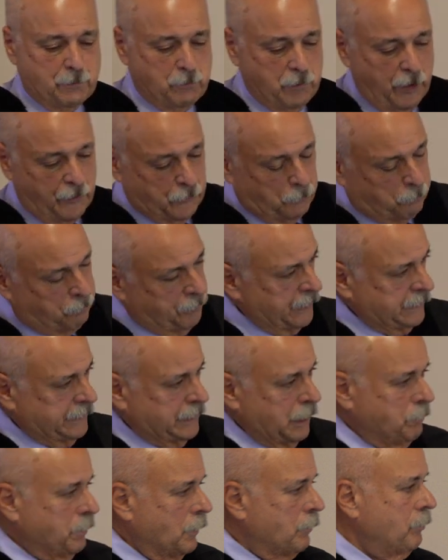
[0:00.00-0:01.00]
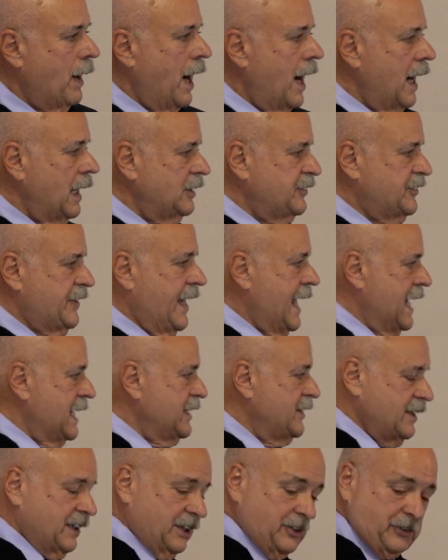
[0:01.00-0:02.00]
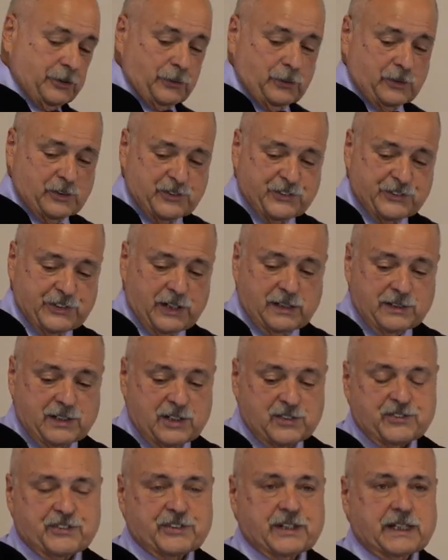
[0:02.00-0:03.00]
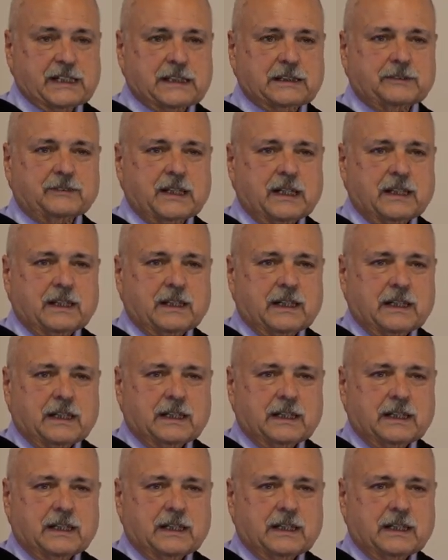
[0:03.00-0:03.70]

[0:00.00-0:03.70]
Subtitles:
the mother picked up a box, handed it to her son, and said,